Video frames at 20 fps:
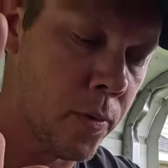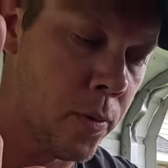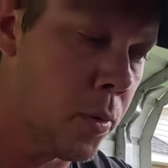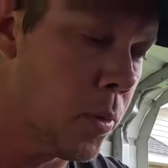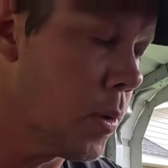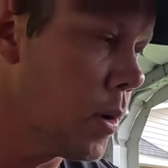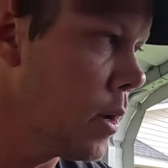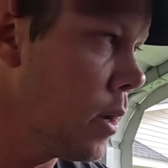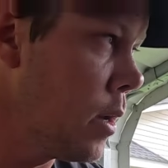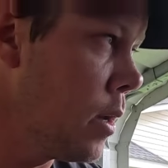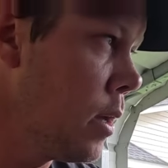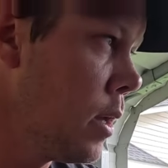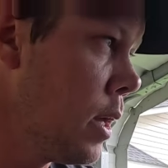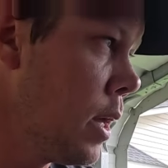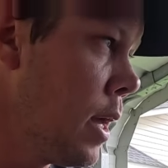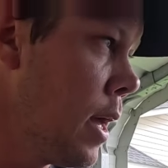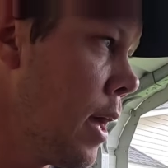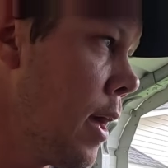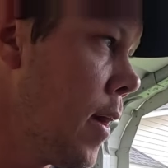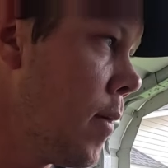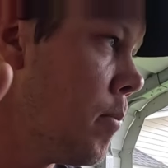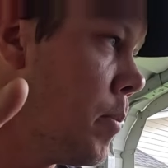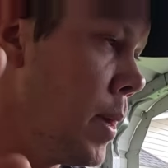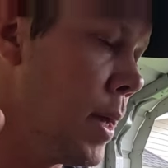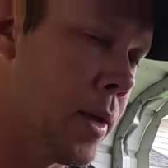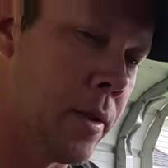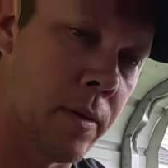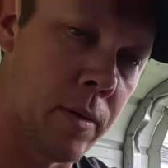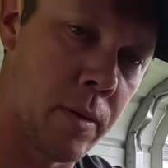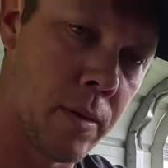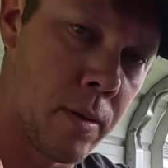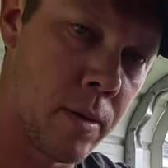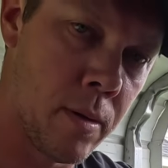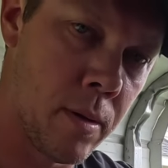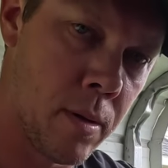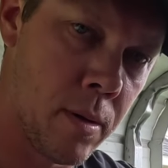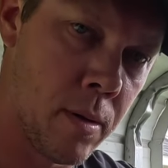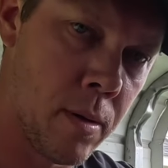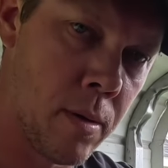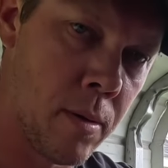Florida, been
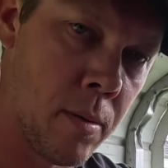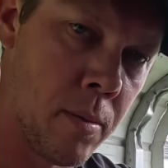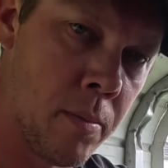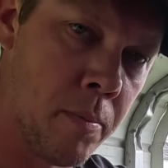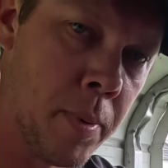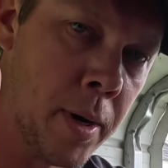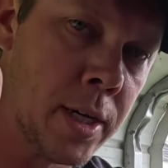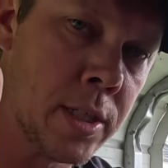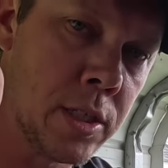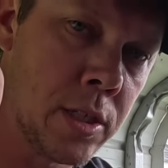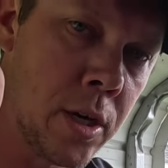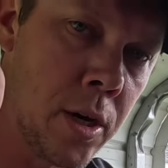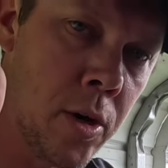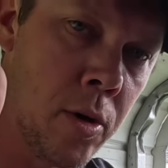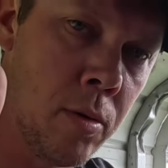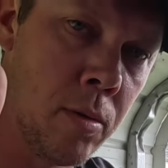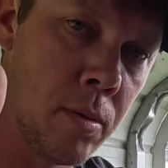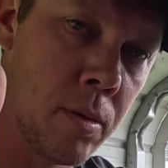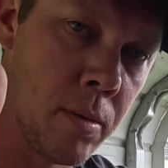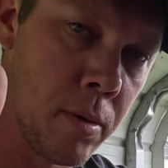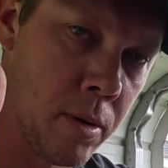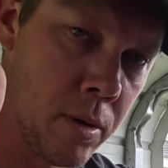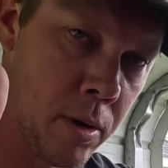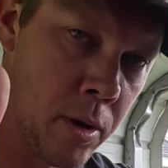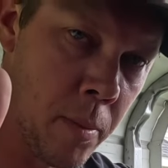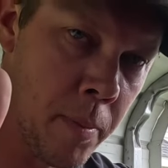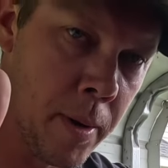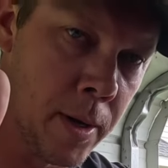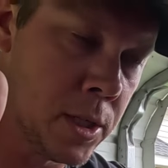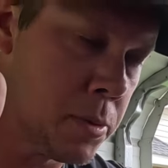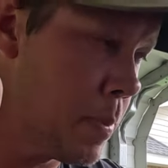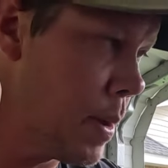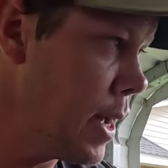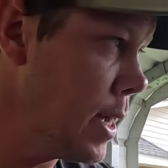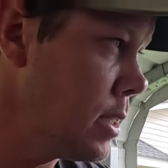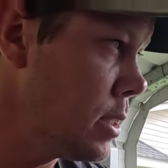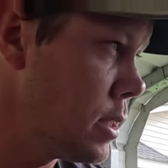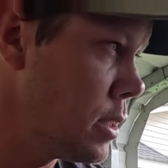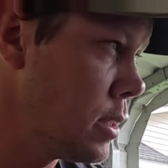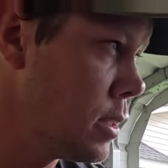buzz toad, your buzz
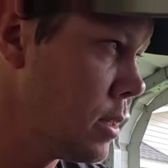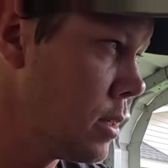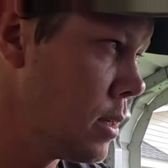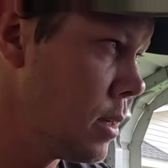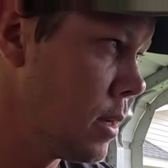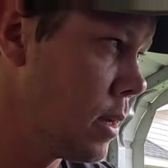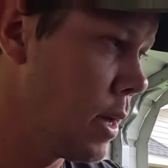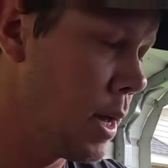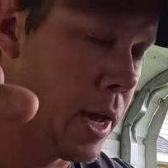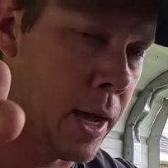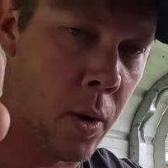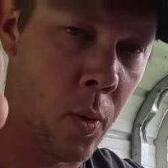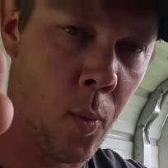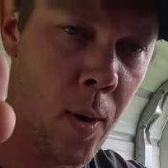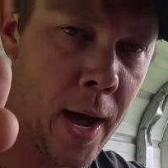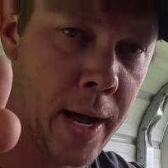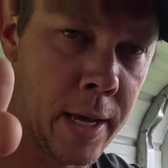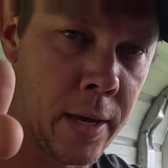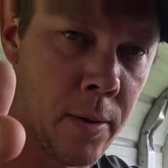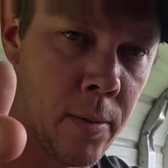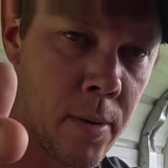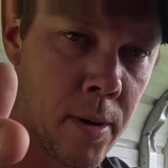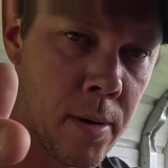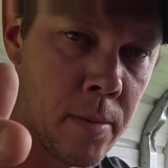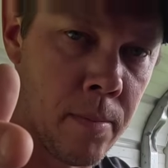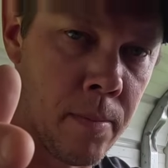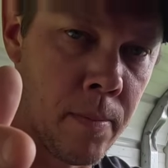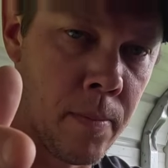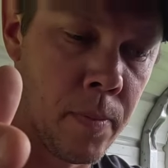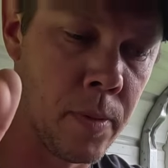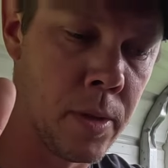baits, and a wacky worm.